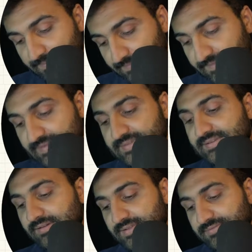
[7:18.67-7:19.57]
this
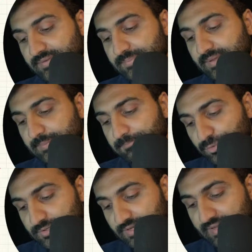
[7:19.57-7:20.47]
task will be
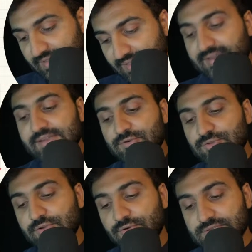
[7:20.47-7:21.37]
put again into
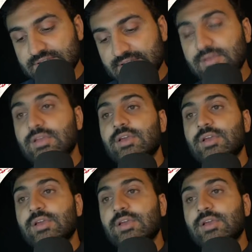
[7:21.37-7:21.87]
the call stack.